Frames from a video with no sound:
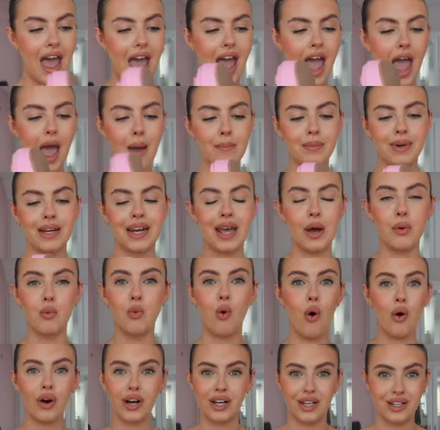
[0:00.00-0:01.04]
Now
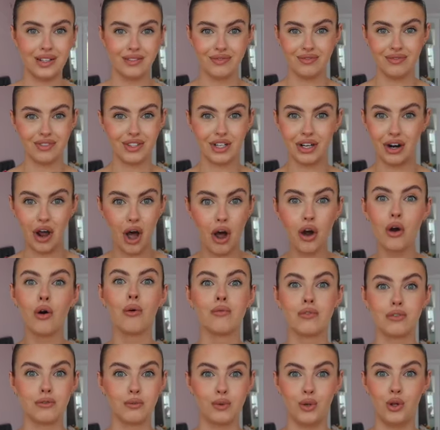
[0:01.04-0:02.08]
warning, they're not
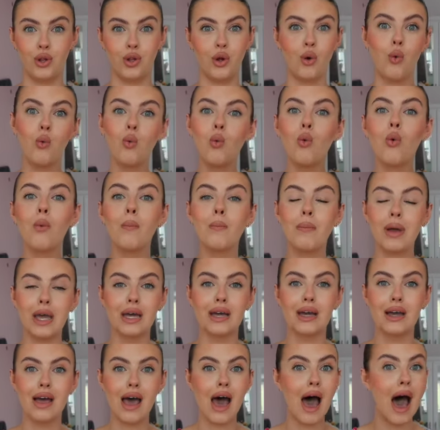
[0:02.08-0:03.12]
comfortable one bit
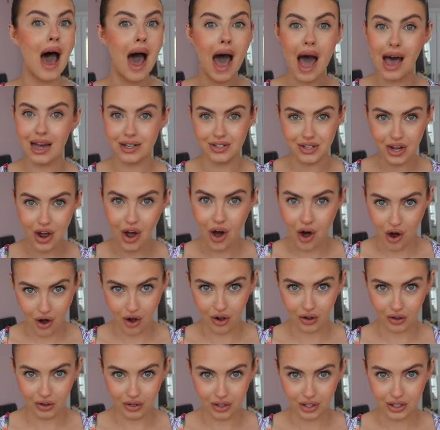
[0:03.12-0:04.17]
at
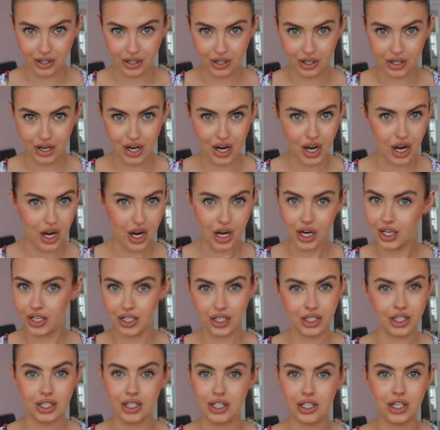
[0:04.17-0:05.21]
all.
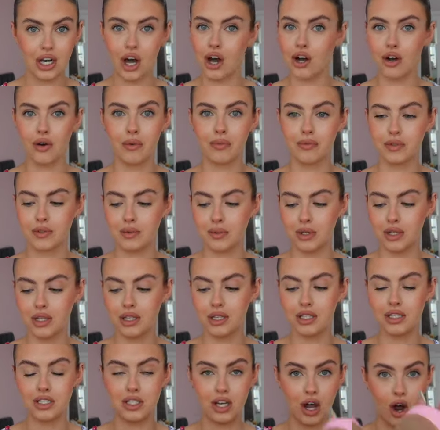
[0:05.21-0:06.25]
Not comfortable.
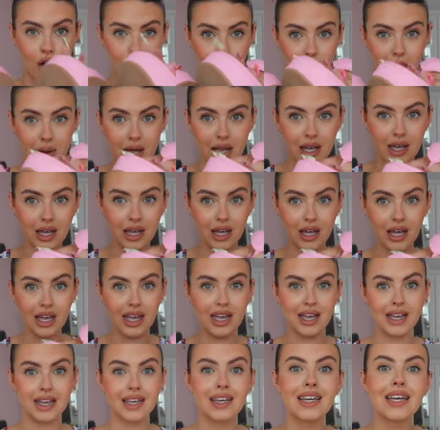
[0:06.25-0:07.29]
The toe bit,
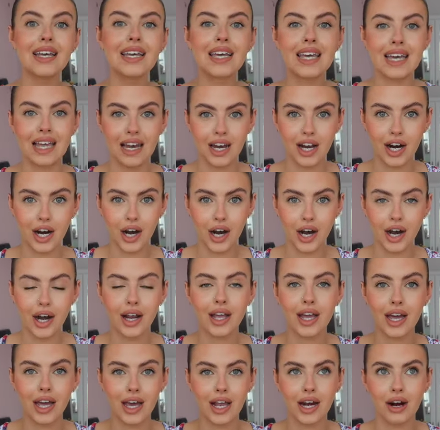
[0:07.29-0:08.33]
killer.
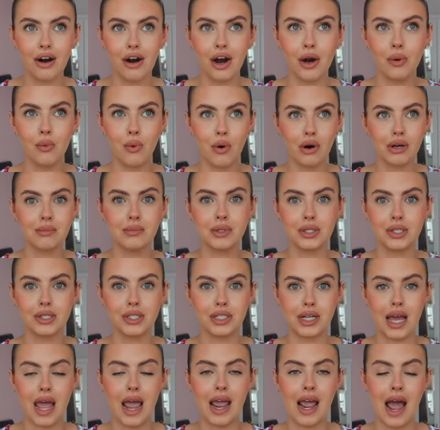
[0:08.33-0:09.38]
I wore them the
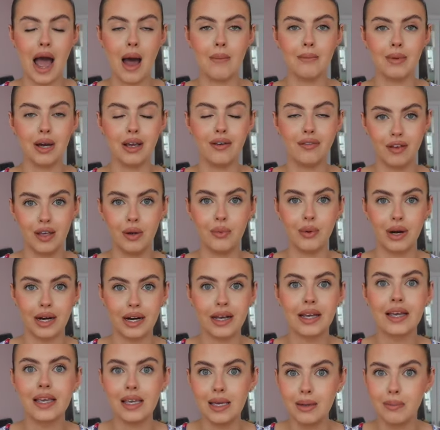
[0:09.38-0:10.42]
other day and my feet were in
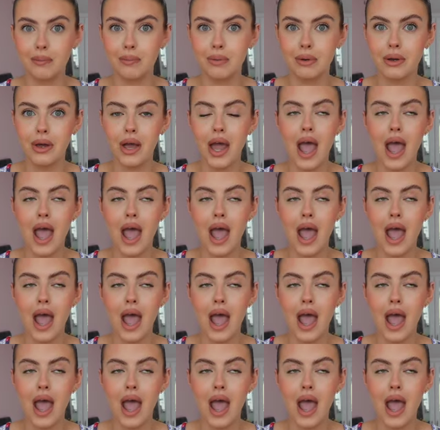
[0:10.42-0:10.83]
a heap.